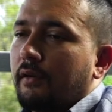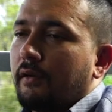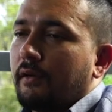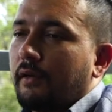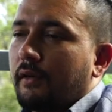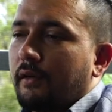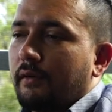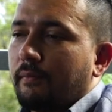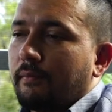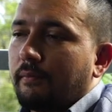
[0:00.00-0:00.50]

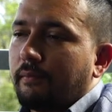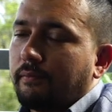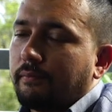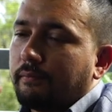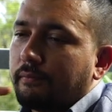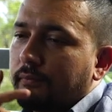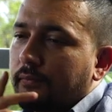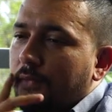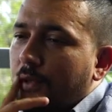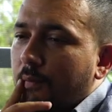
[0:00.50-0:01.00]

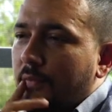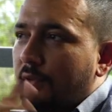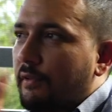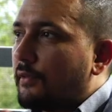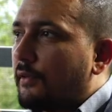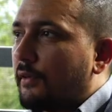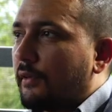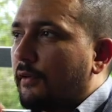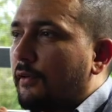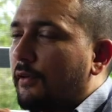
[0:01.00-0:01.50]
I
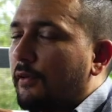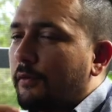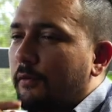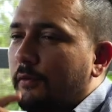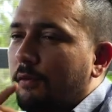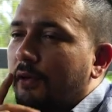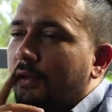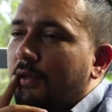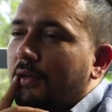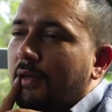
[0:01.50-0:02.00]
miss it a lot
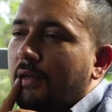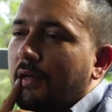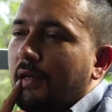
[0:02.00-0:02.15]
already.